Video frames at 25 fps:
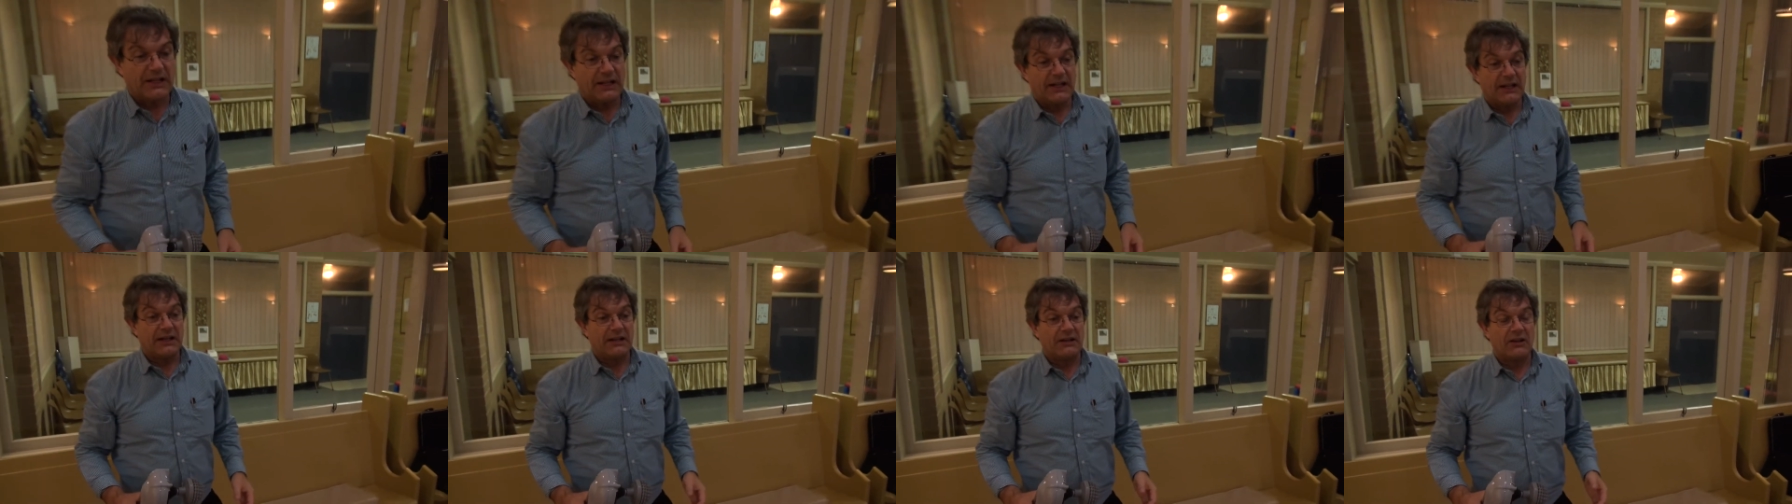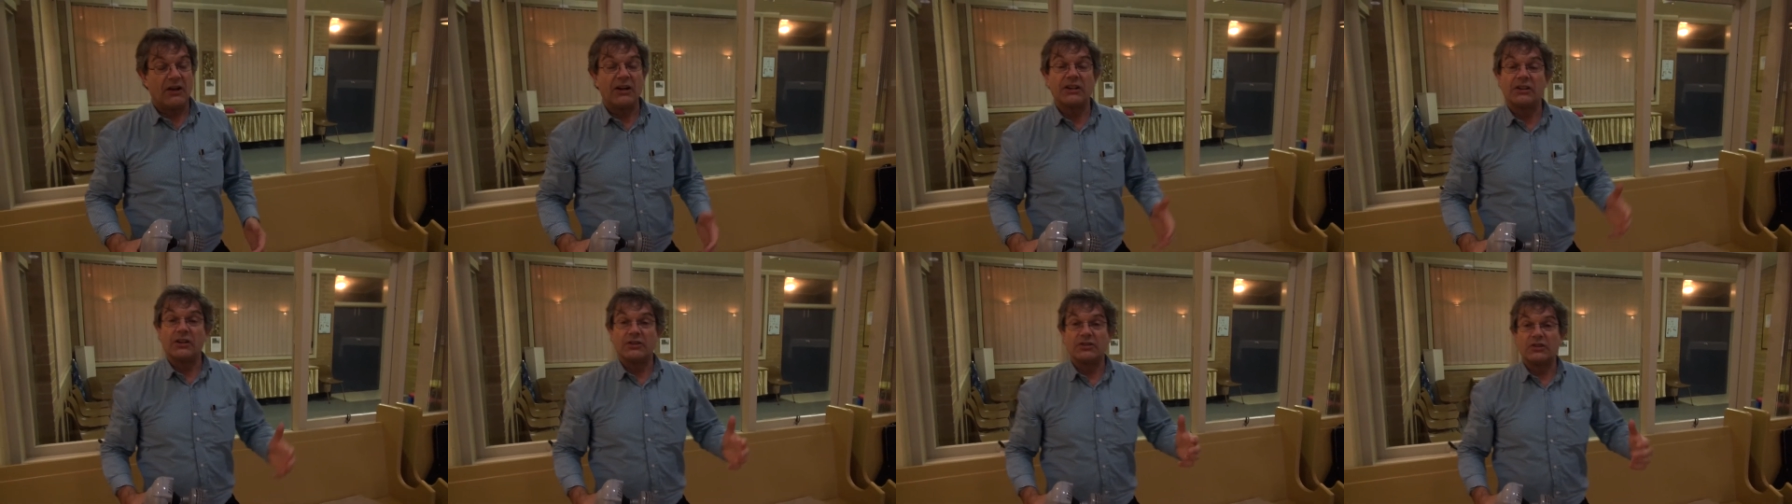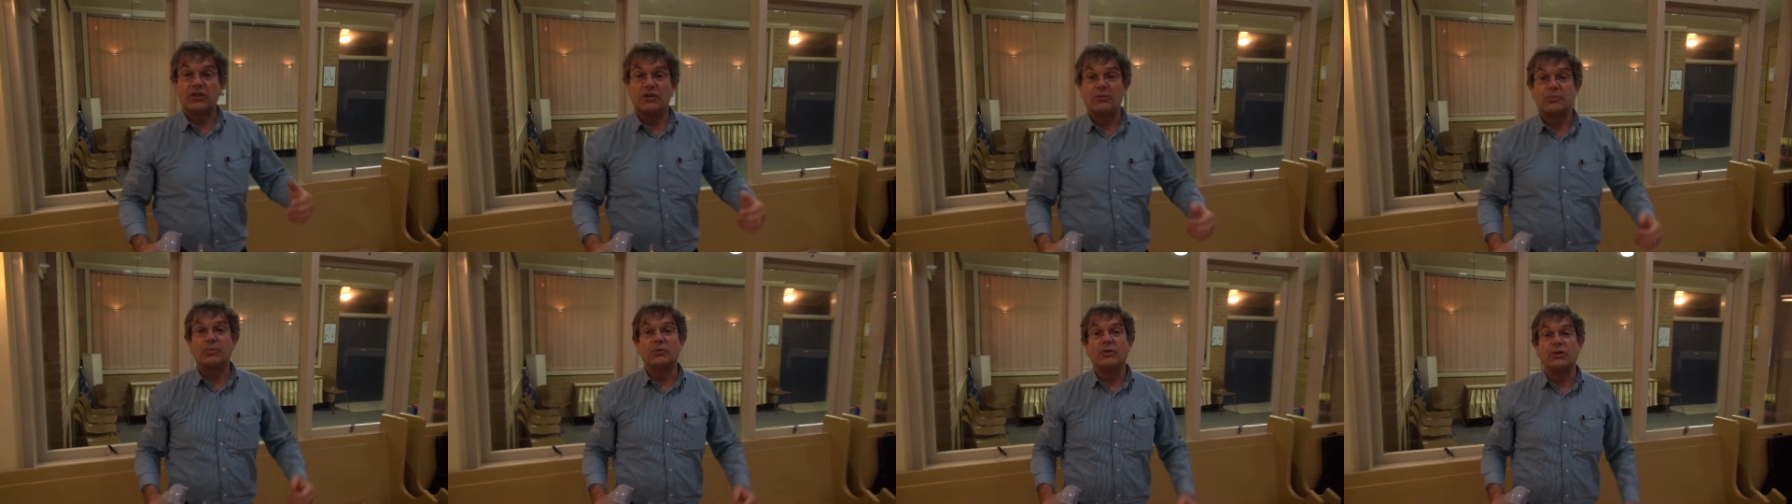uh, I got to
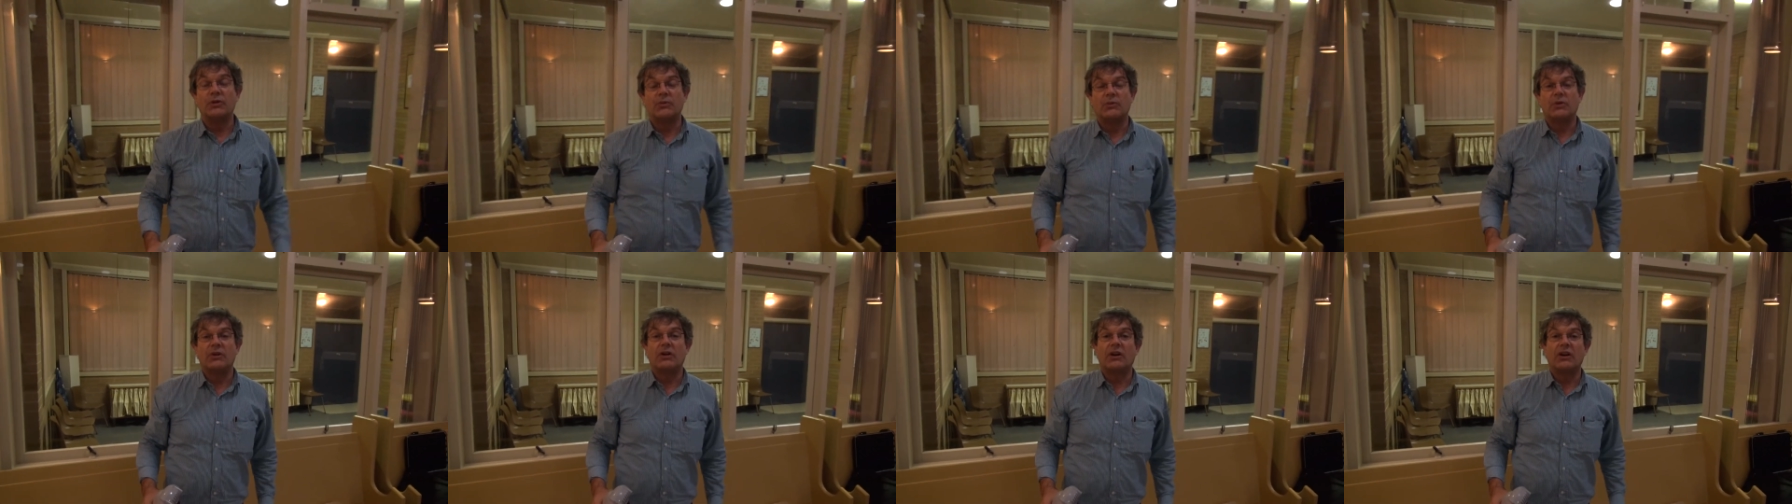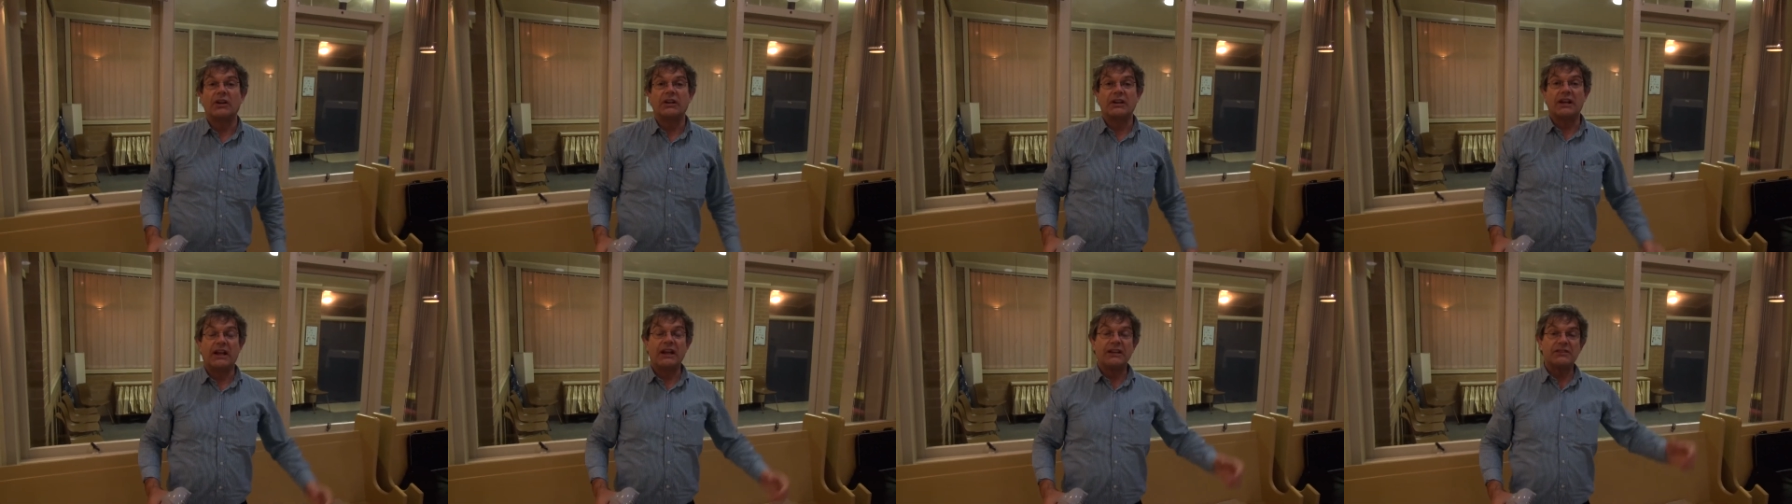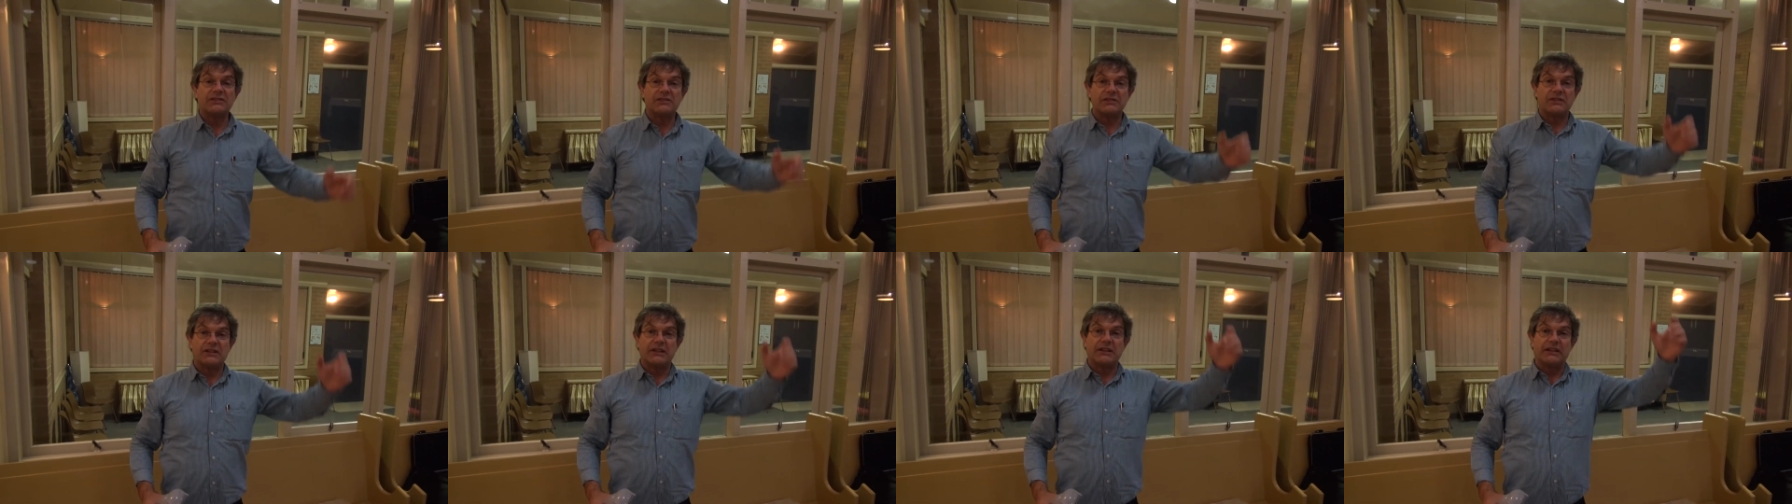the point where I could
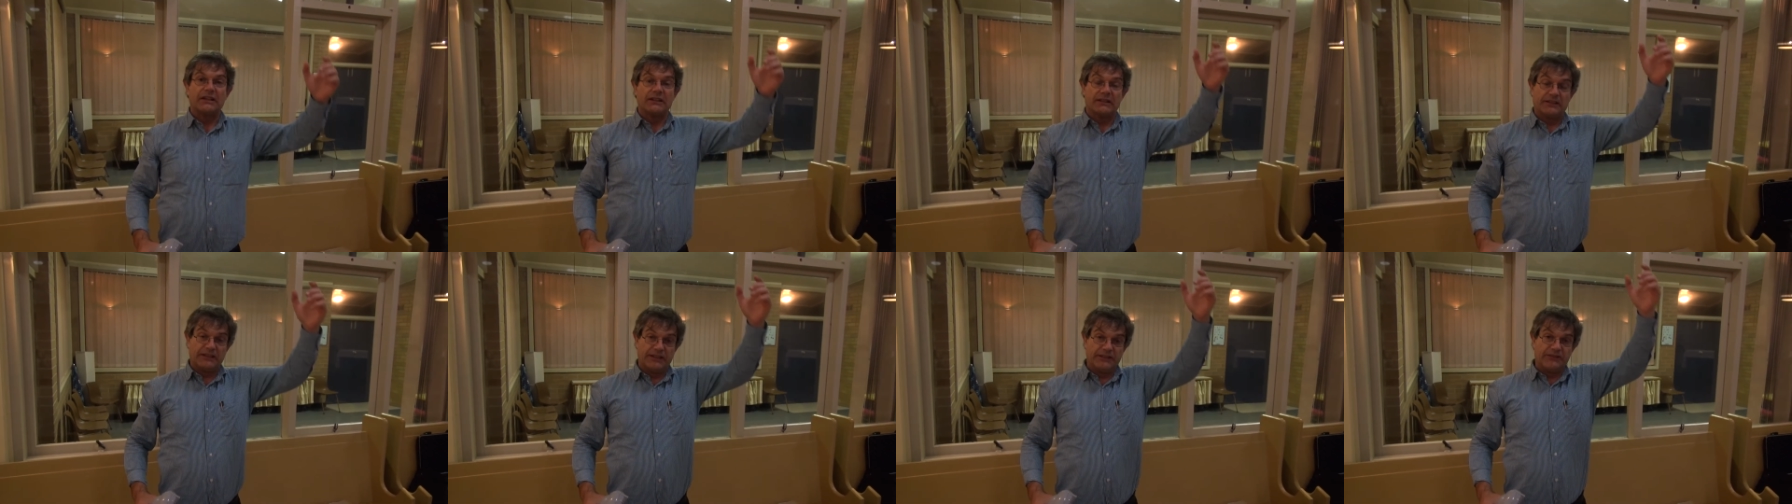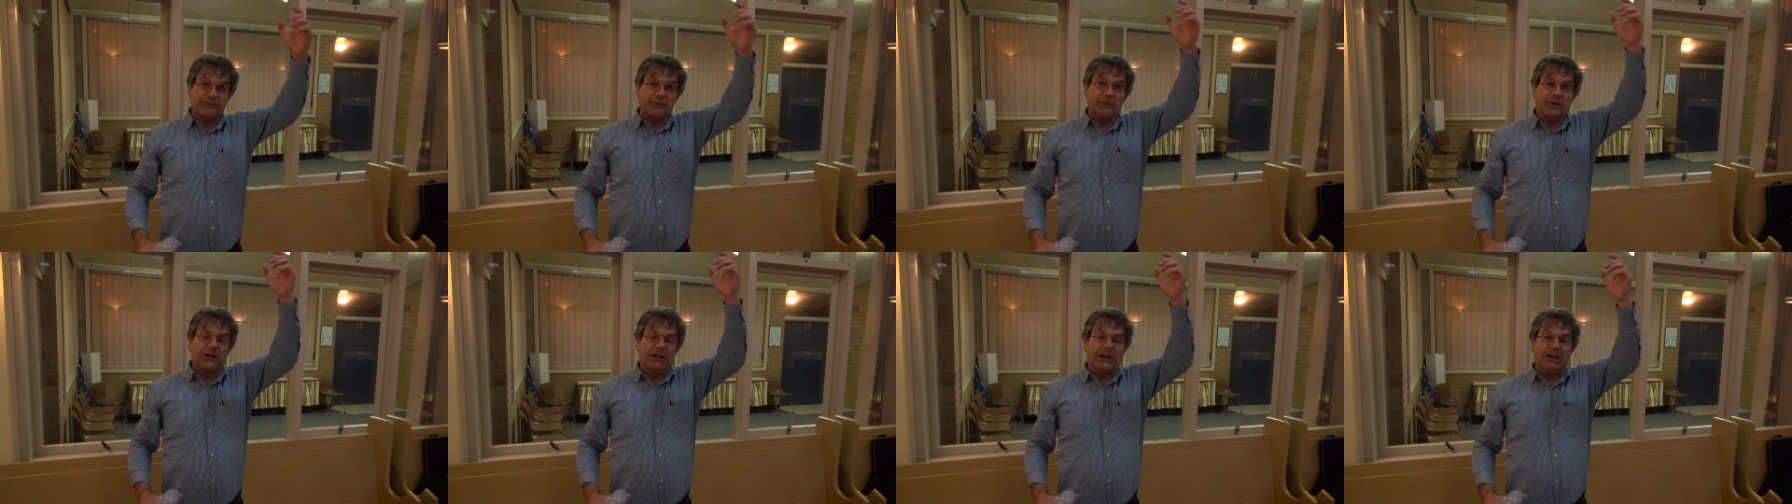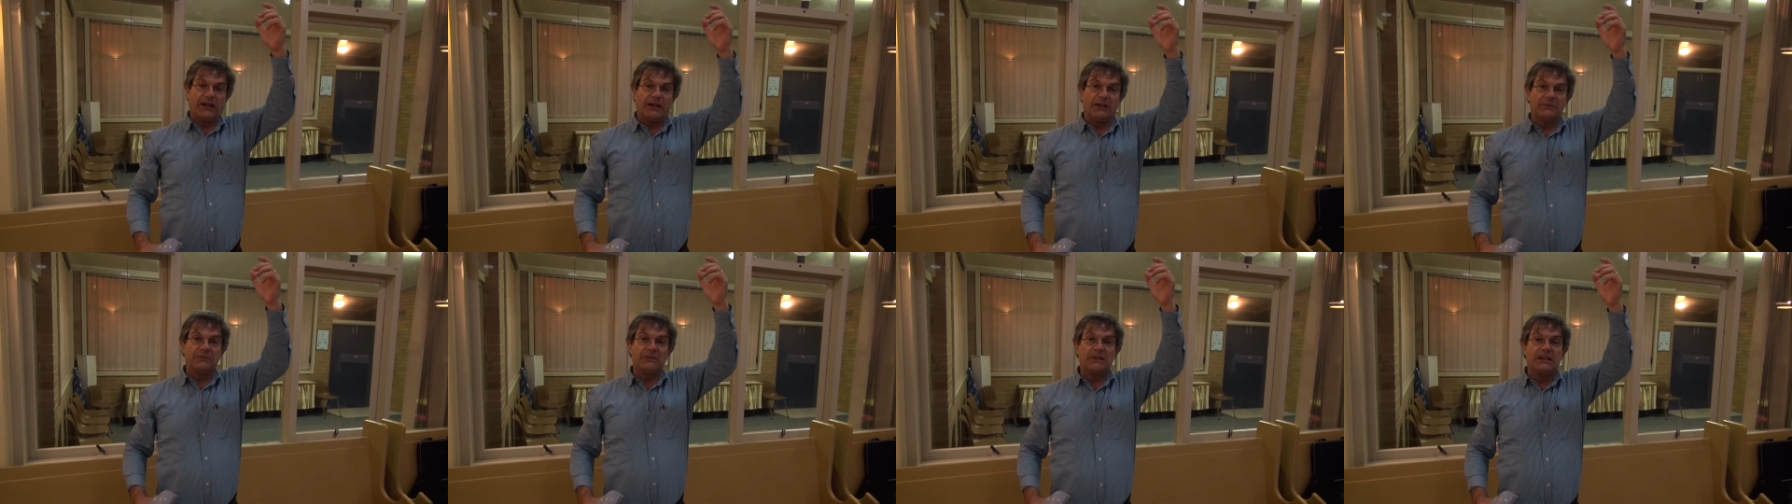actually lift my
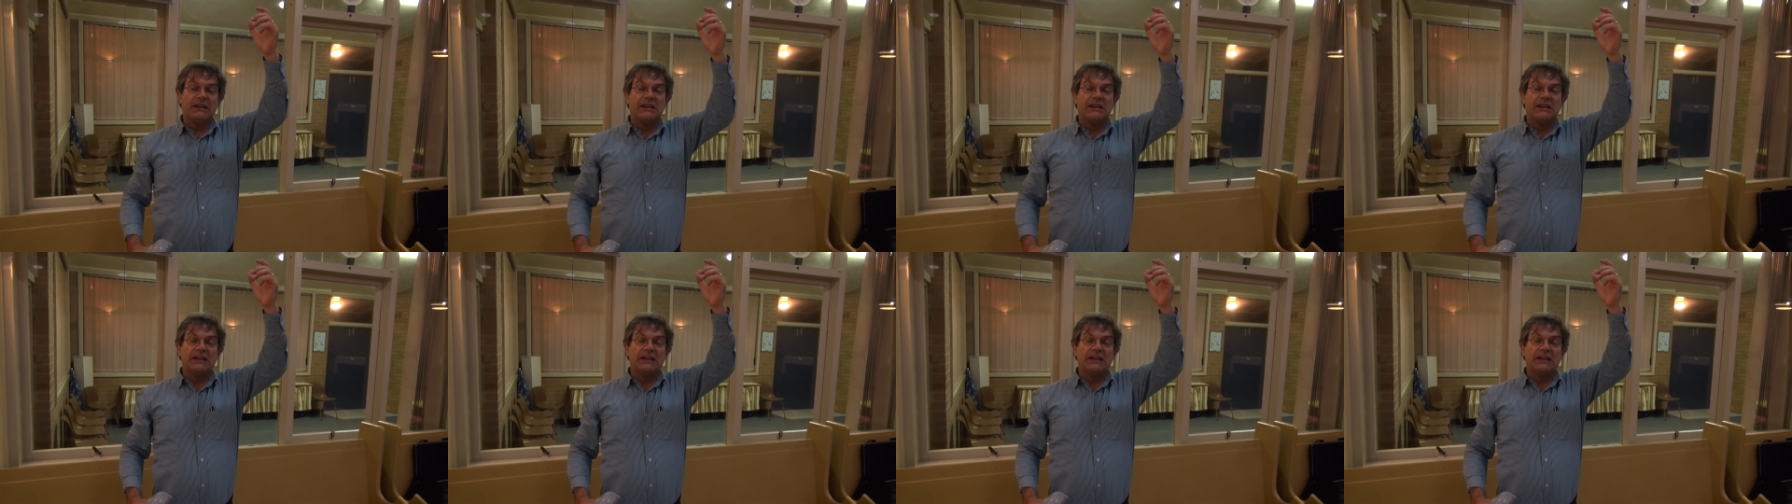arm.